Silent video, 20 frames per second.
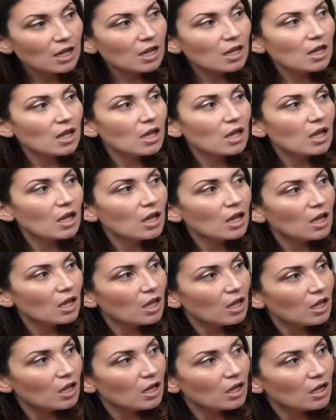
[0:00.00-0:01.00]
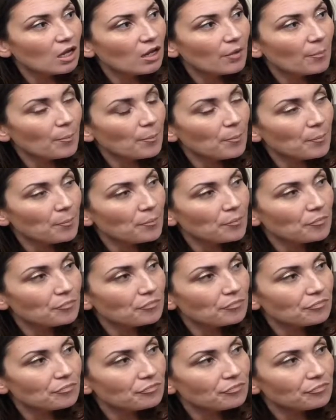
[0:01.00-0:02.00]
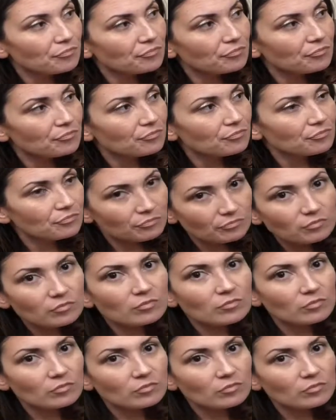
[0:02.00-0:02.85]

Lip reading: The person shown says nothing.